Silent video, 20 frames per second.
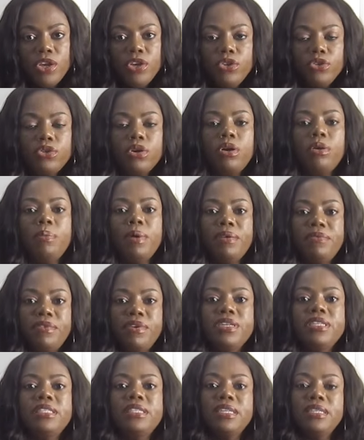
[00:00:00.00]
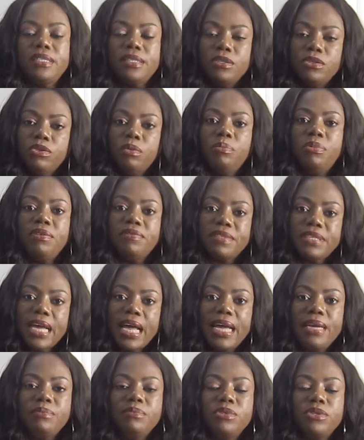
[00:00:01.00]
You talk about, for instance, the number of
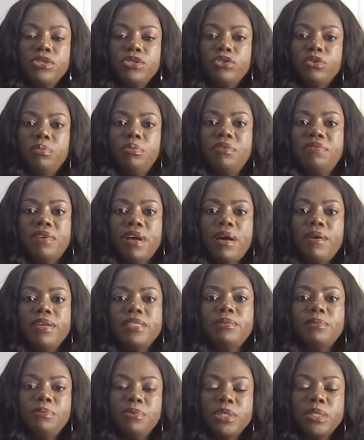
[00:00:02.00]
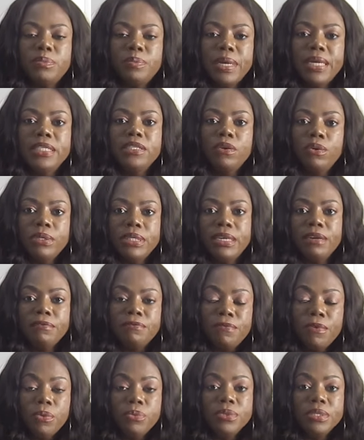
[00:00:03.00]
times or the number of hours people spend on their
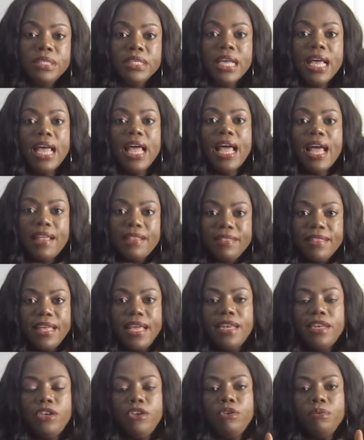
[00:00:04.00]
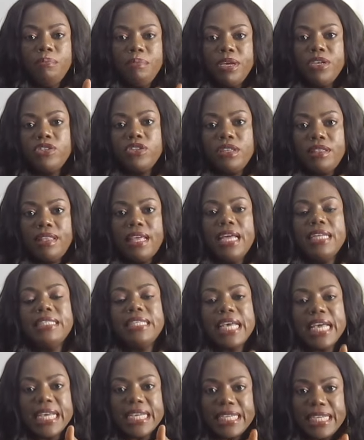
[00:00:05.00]
phones, and then you measure
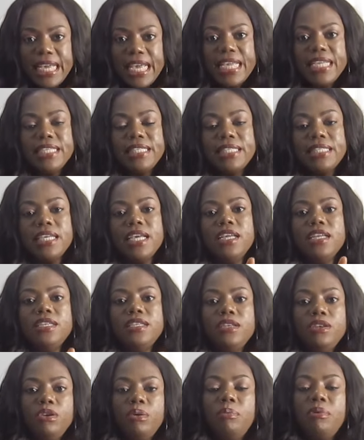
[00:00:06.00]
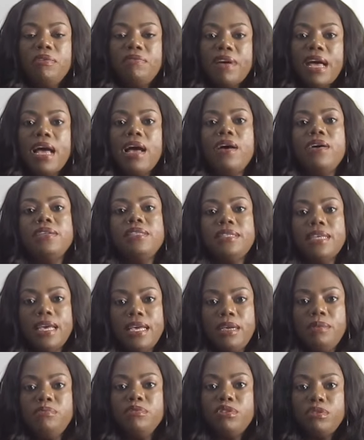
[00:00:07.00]
that against the number of hours they're
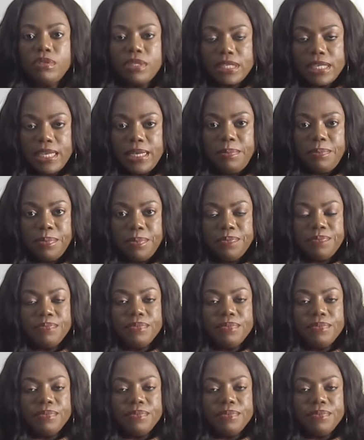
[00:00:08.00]
able to sleep.